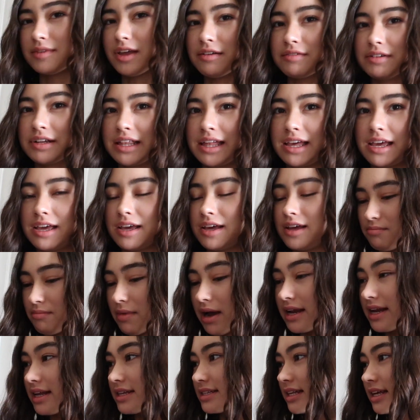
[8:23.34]
Not really.
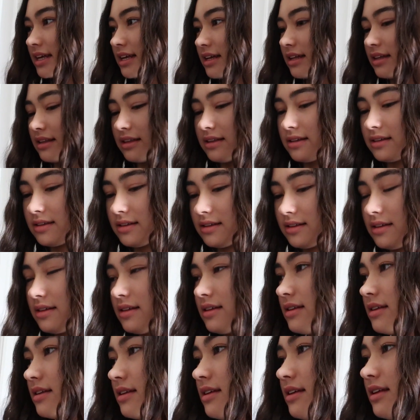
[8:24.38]
Mine has like a...
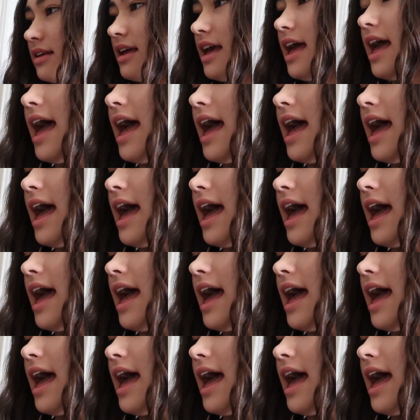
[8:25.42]
This one.